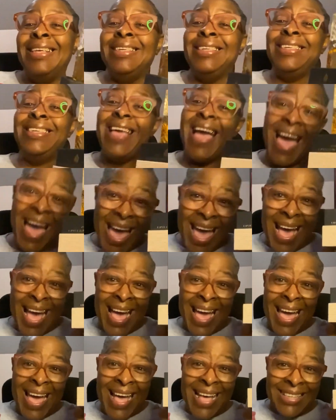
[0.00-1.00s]

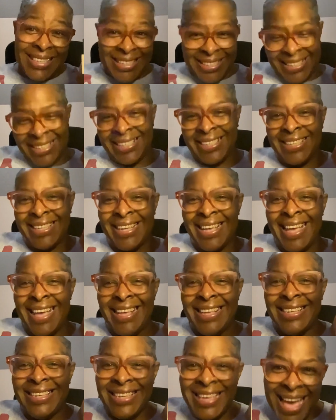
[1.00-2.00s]
Yes!
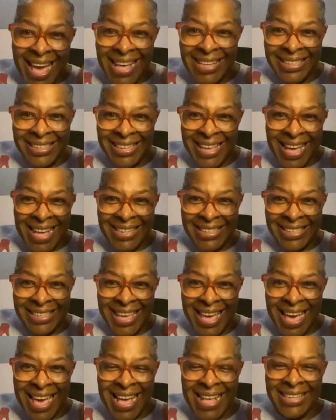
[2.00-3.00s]
Yes, yes,
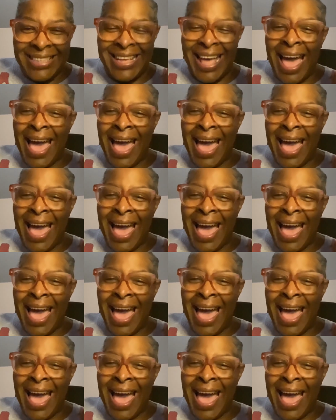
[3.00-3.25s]
yes.